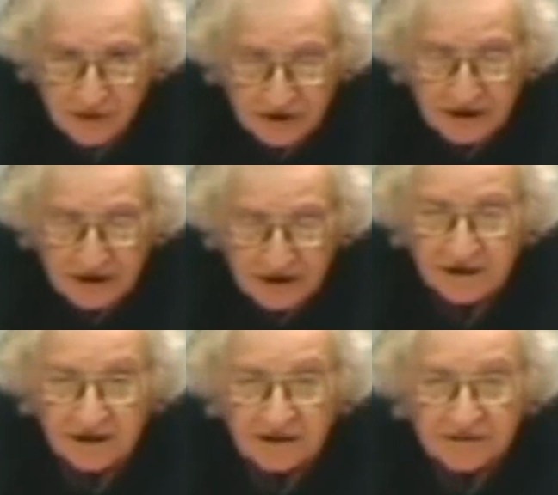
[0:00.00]
party
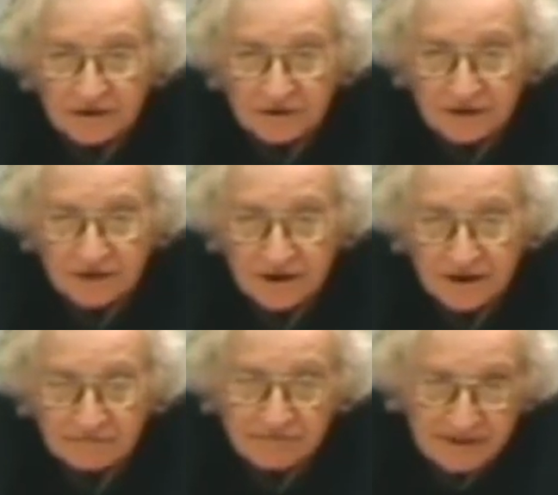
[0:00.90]
line, if you want to call it
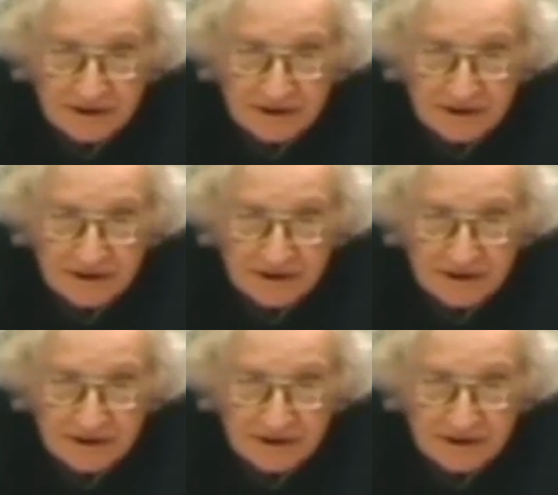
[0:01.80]
that.